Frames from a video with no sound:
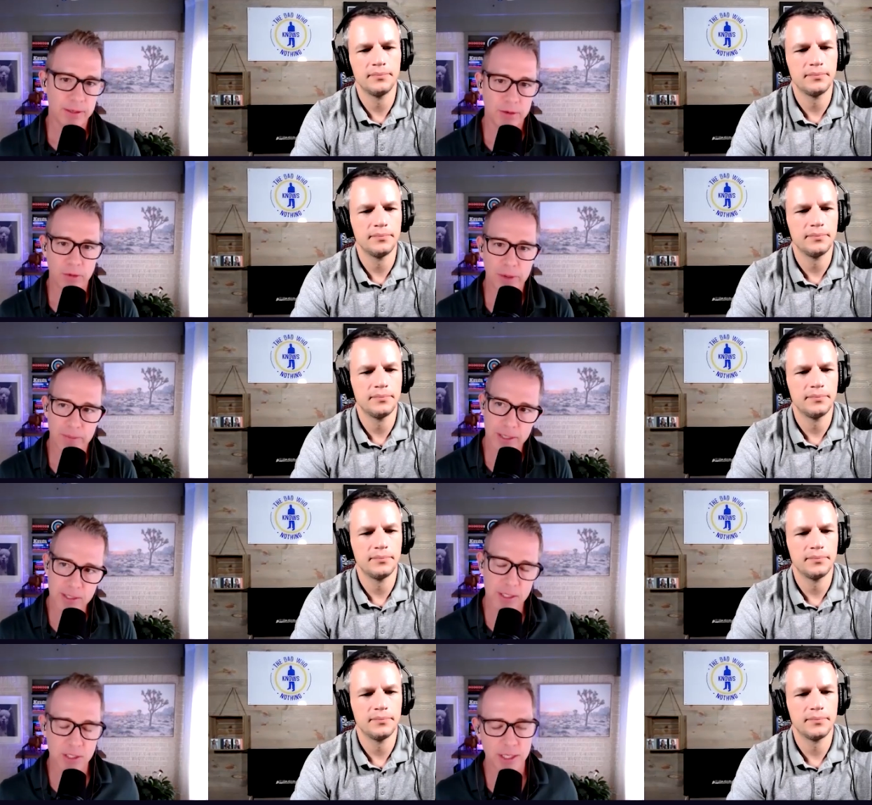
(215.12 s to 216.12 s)
Speaker 1: know, no amount of money is
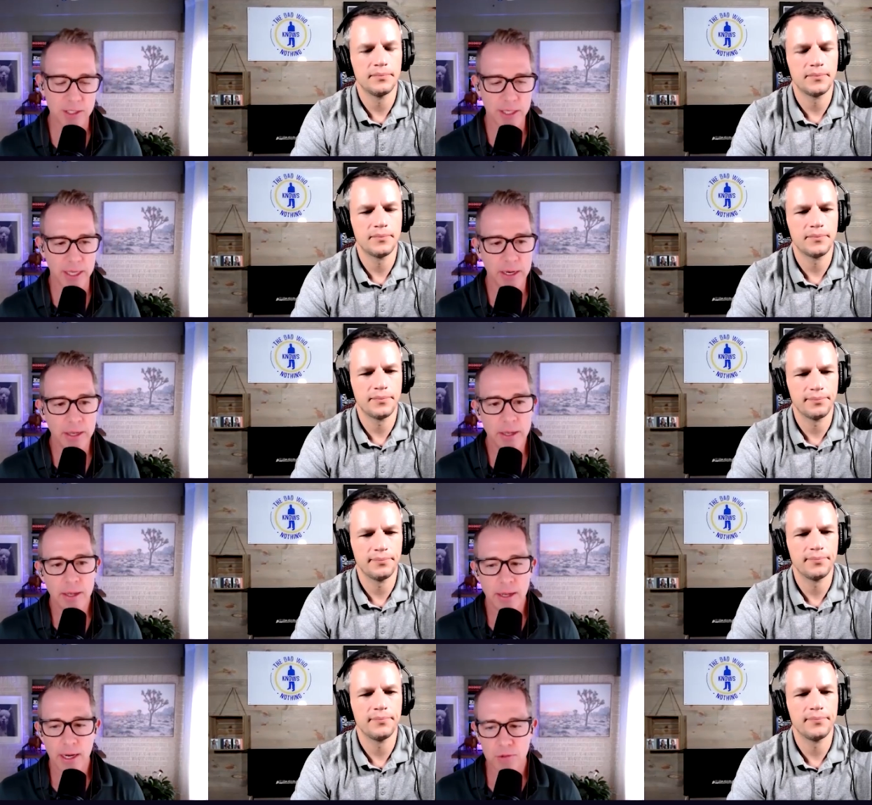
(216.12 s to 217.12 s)
going to change that.
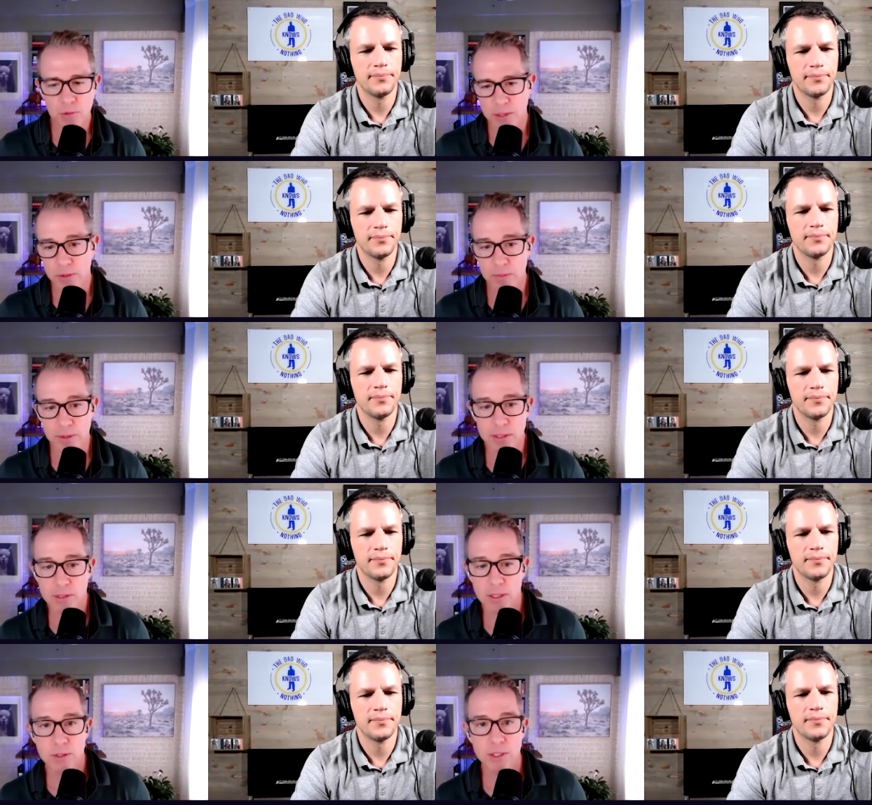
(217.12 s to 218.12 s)
And I was working with a business
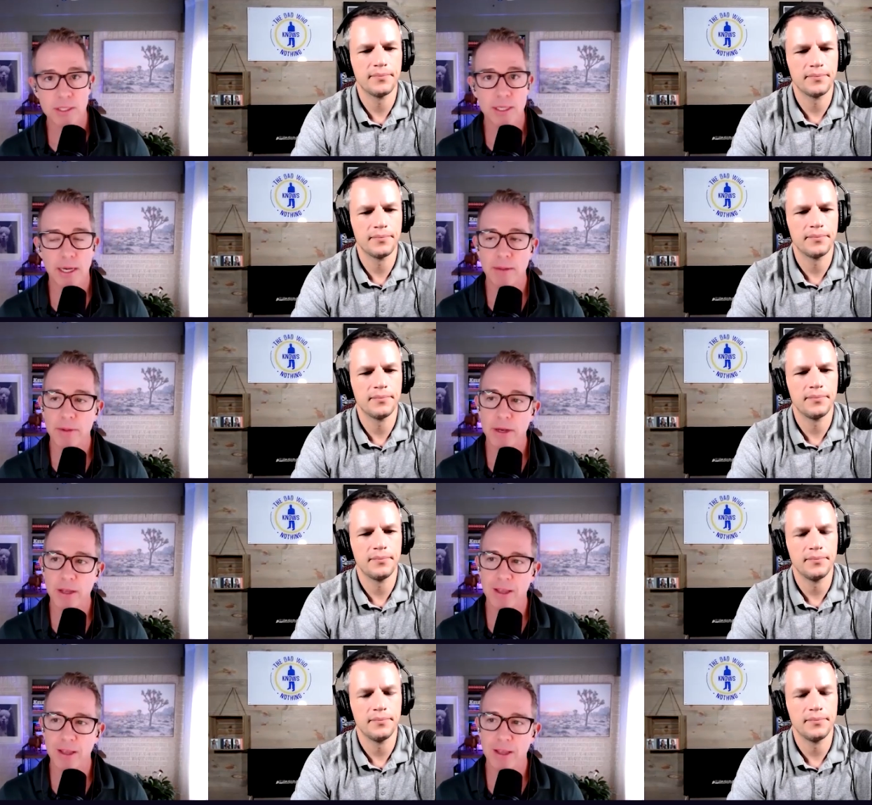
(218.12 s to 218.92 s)
coach at the time, and